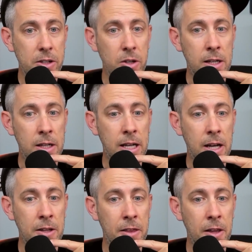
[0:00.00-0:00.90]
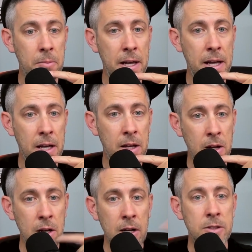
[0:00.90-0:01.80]
You can click on the
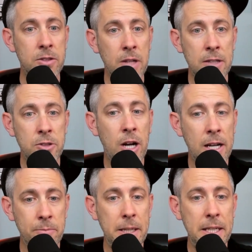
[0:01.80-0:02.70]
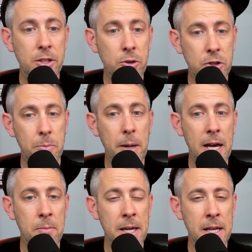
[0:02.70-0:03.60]
thumbnail. So not trying to be too
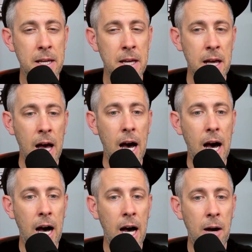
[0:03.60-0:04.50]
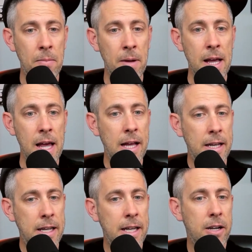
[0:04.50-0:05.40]
spammy. And
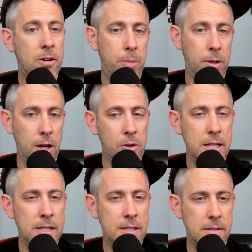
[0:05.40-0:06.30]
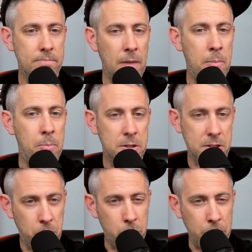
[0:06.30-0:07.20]
here below this, I put
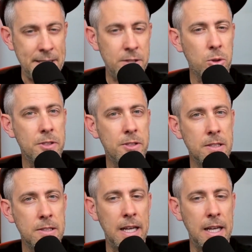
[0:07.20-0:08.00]
some resources.